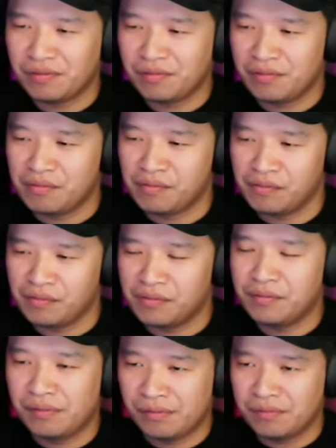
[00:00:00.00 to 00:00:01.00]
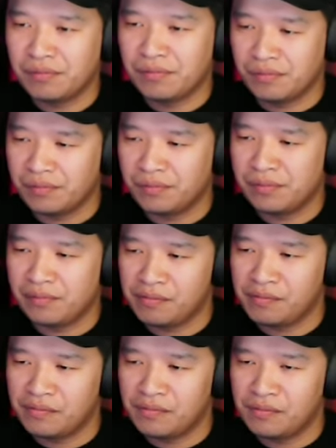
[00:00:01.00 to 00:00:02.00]

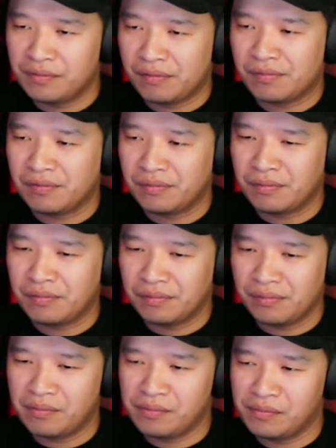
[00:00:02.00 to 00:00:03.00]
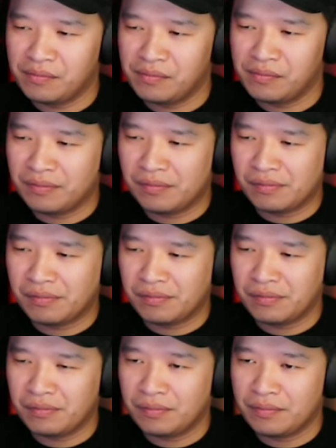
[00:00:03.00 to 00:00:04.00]

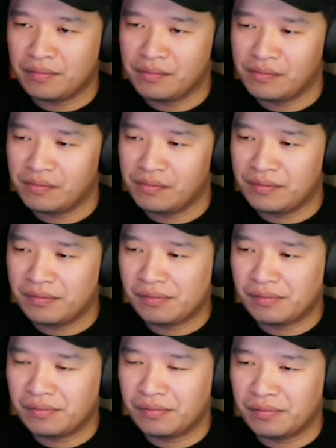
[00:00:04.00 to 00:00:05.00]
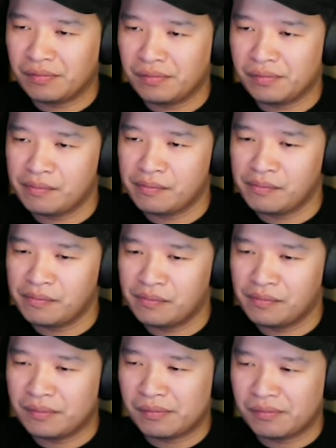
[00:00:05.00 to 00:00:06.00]

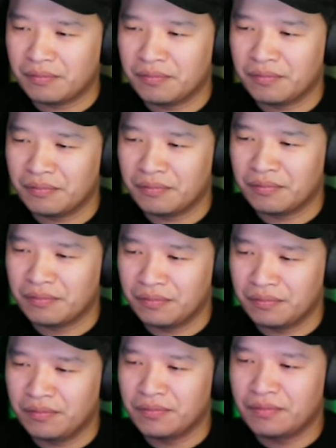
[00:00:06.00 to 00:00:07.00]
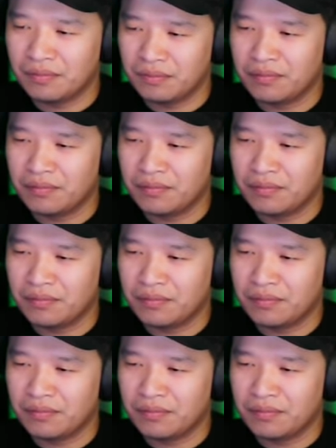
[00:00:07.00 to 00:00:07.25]
The person shown says nothing.